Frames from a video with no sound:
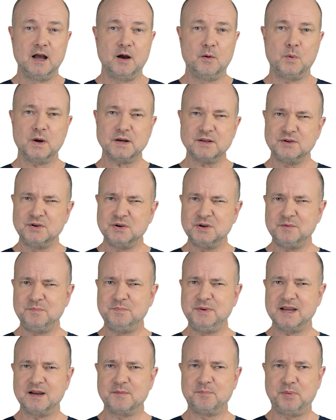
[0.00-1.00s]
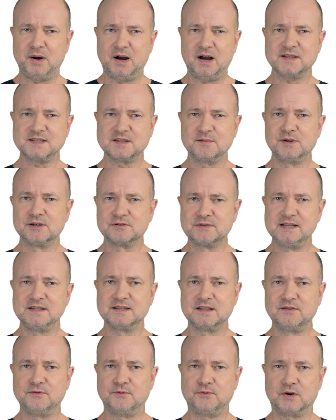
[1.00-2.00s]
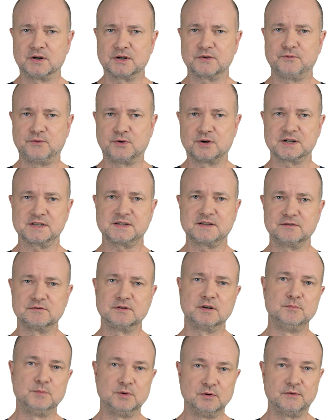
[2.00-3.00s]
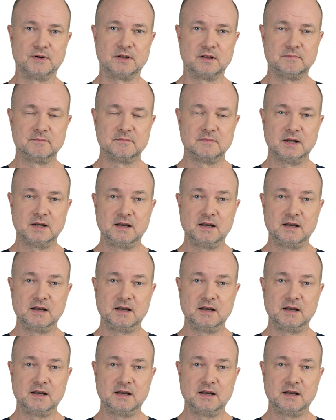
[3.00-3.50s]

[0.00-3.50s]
What could be a possible reason for foreskin removal?